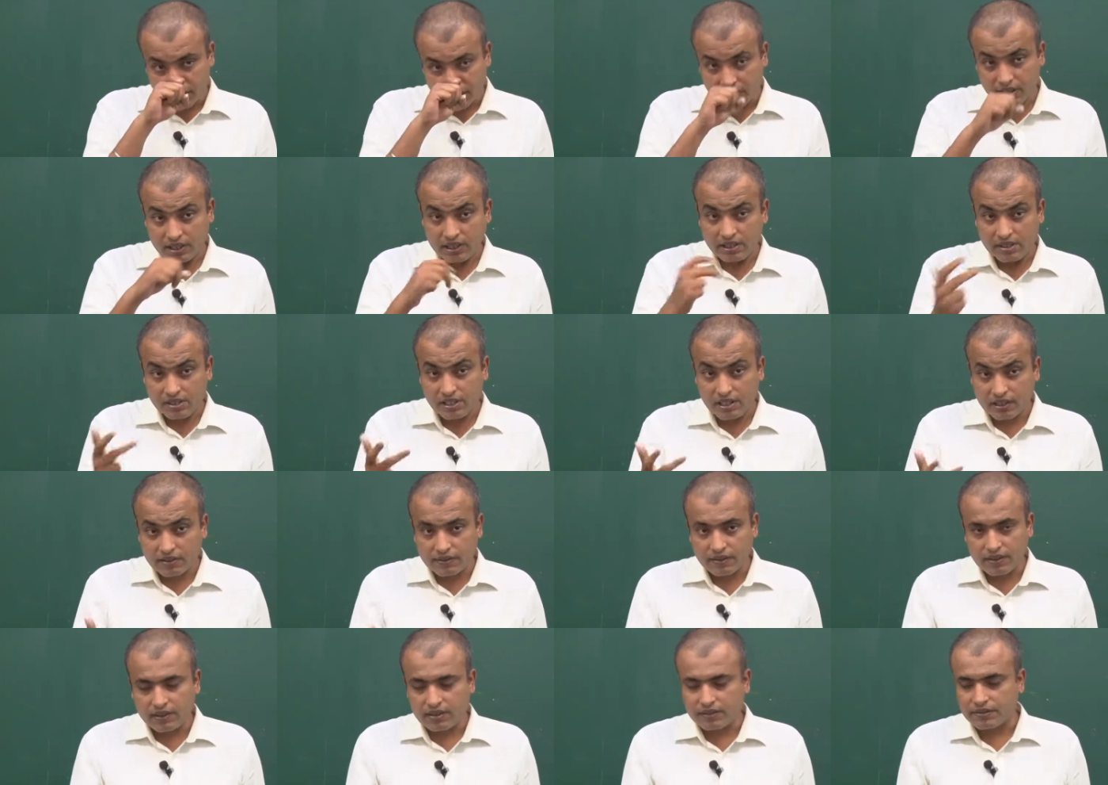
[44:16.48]
itself,
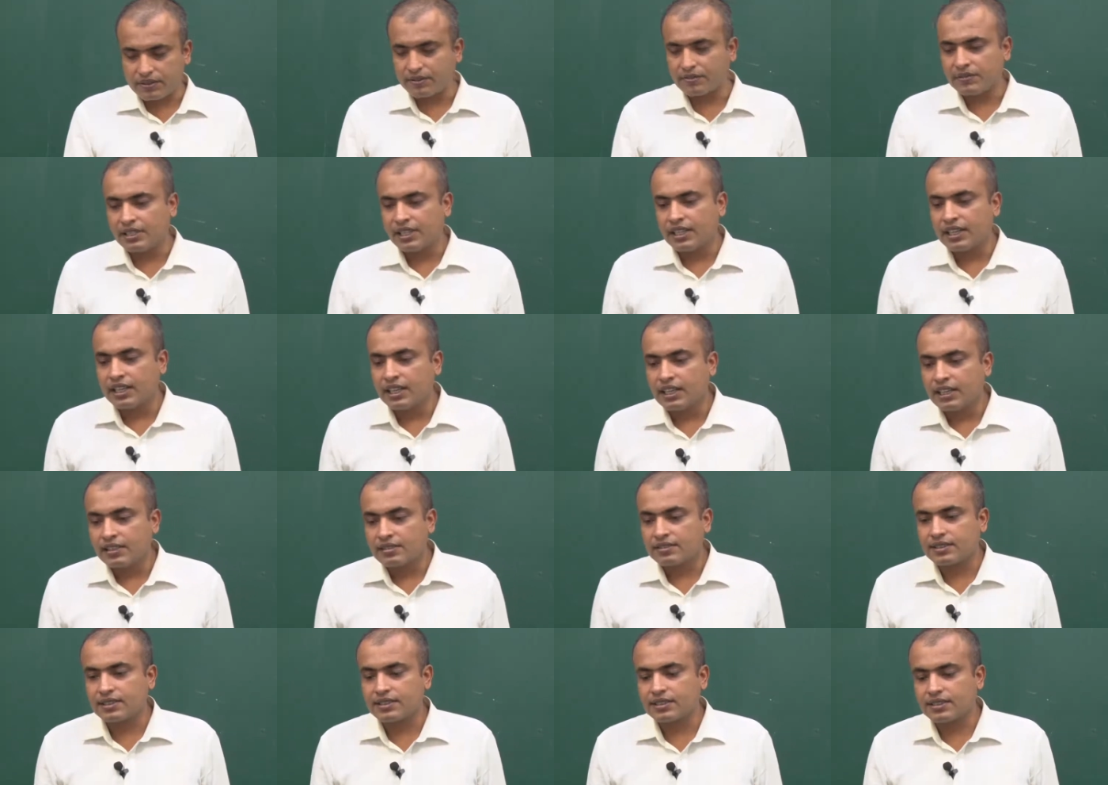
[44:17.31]
all of them.
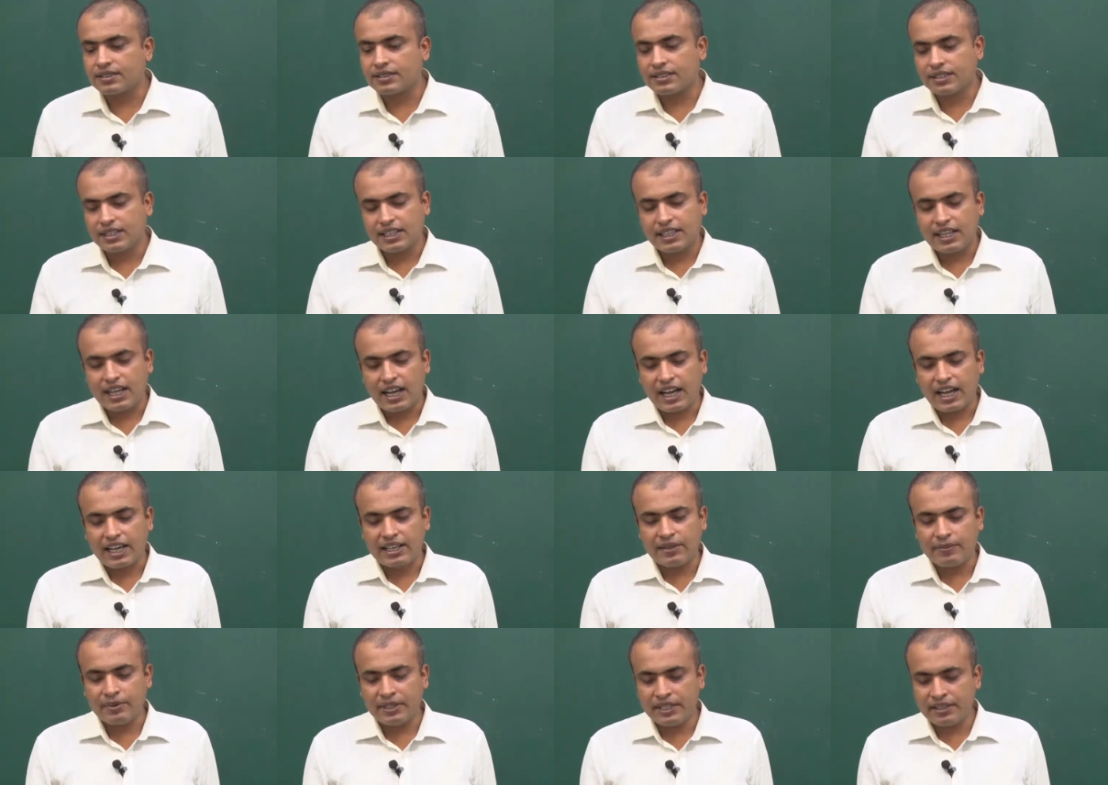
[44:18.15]
So
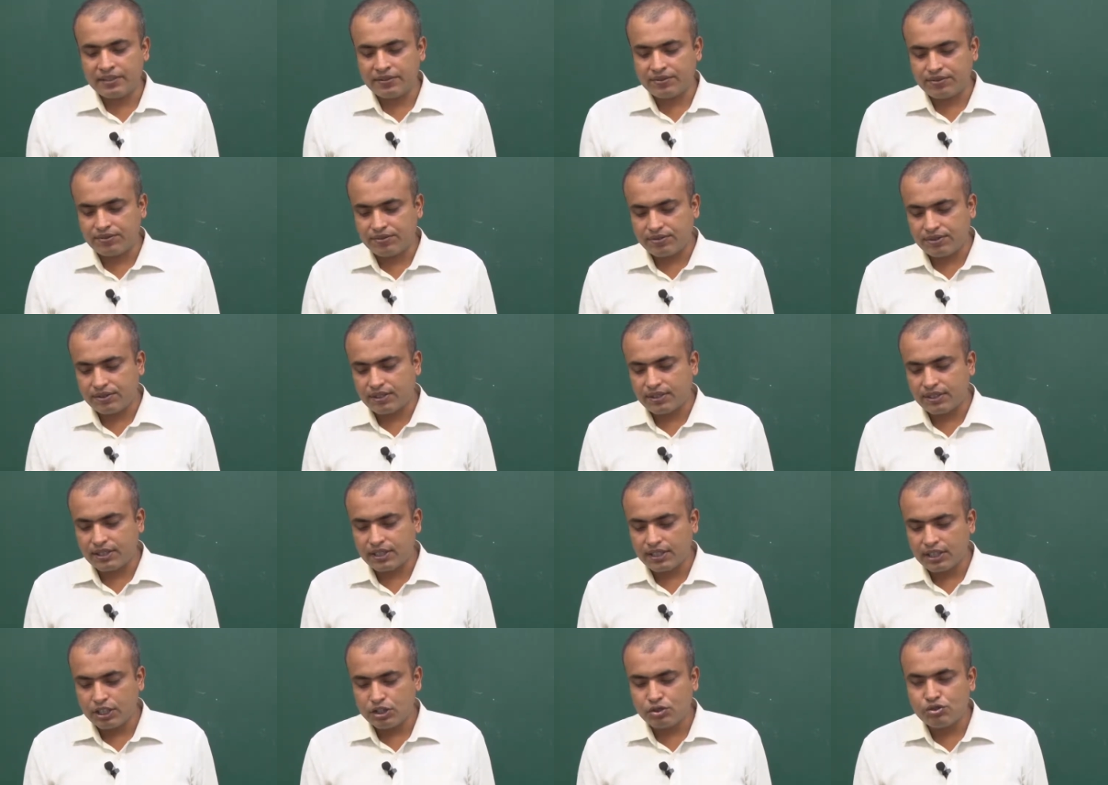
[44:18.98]
I believe
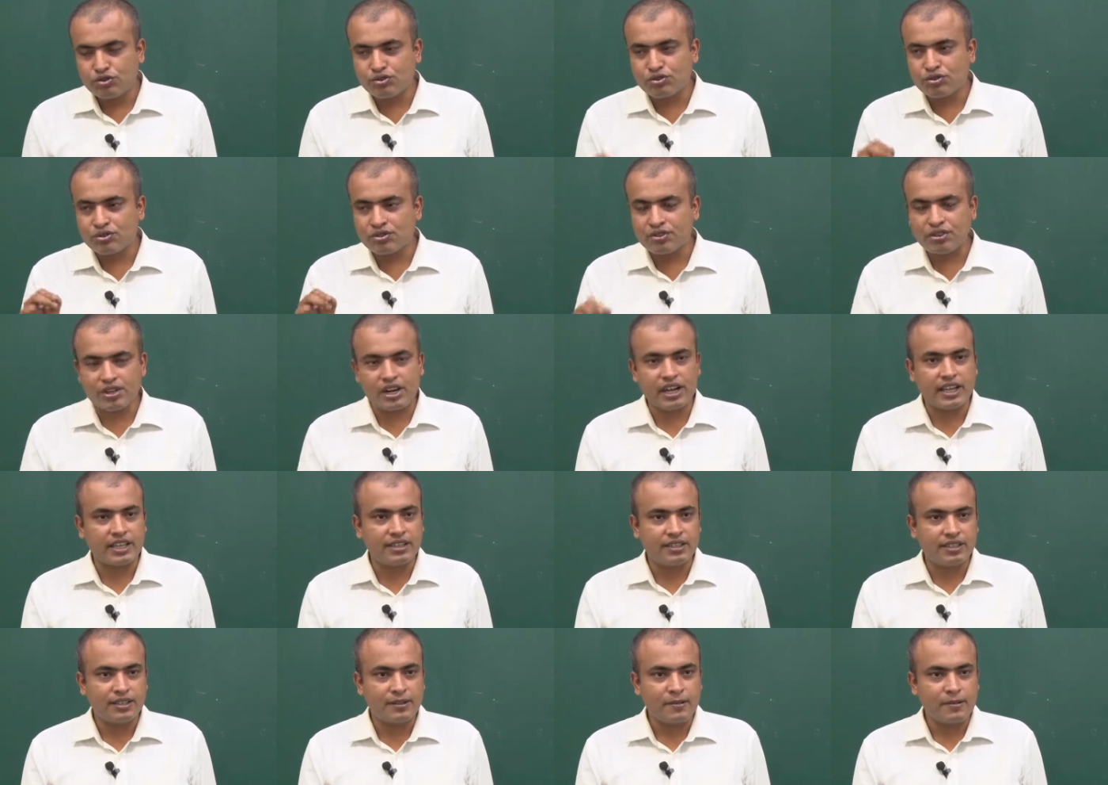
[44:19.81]
you should try